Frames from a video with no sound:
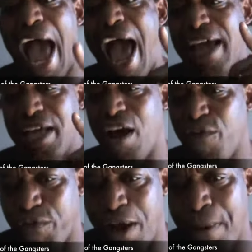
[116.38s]
I
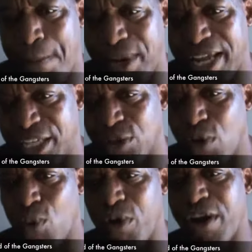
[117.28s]
come from a place
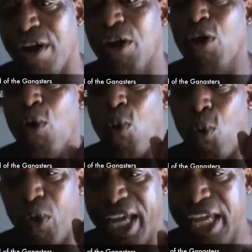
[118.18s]
where
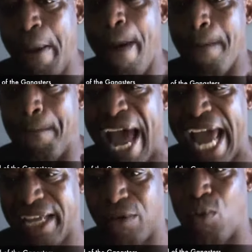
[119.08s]
we
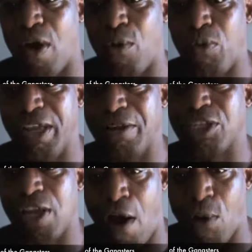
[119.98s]
back what we
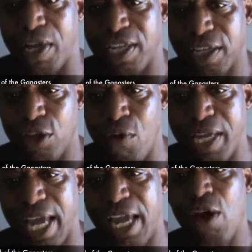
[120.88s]
talk.
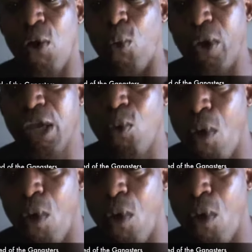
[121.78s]
Okay, we